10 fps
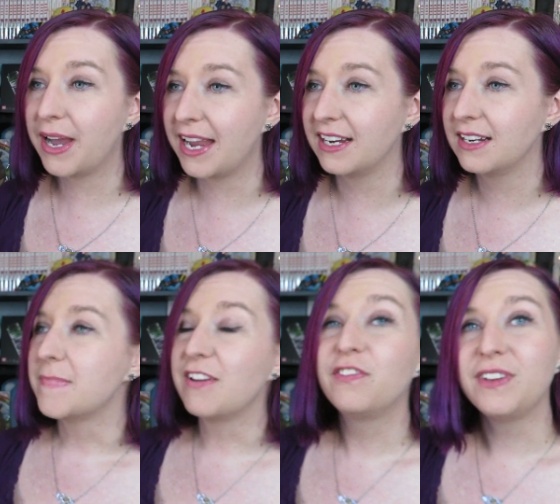but
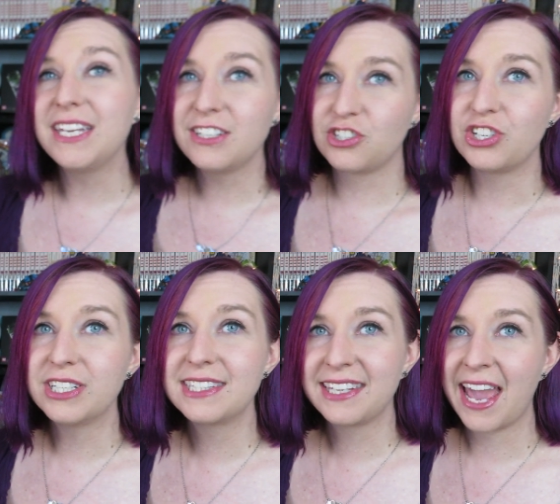my feed
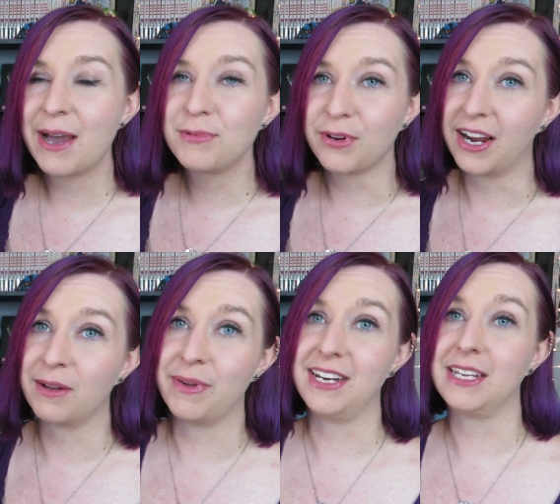just kept
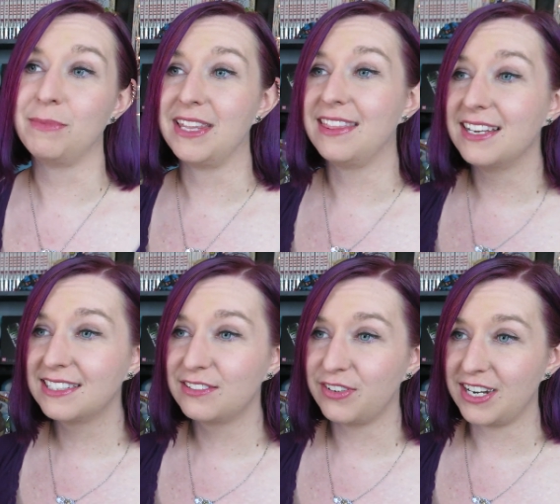recommending me
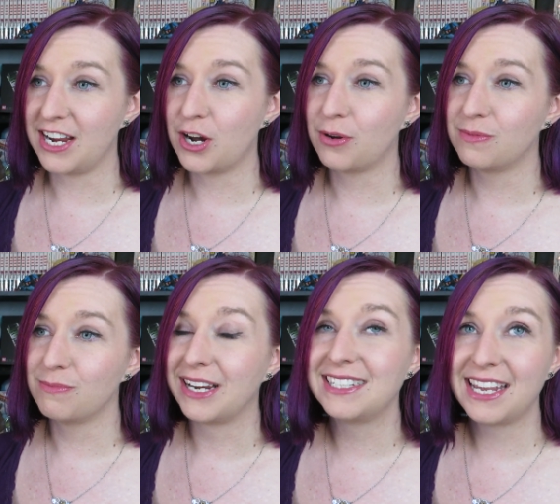this video
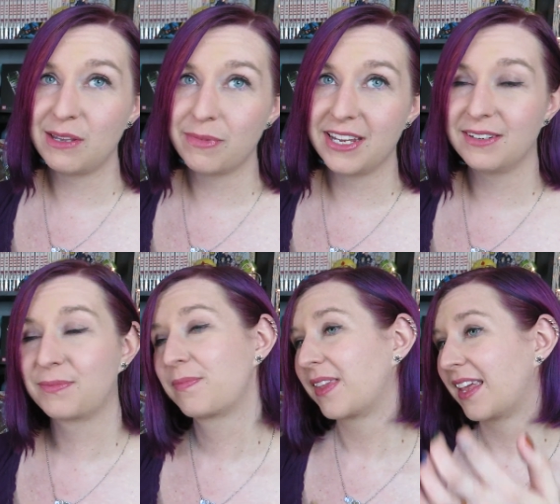by Taemin.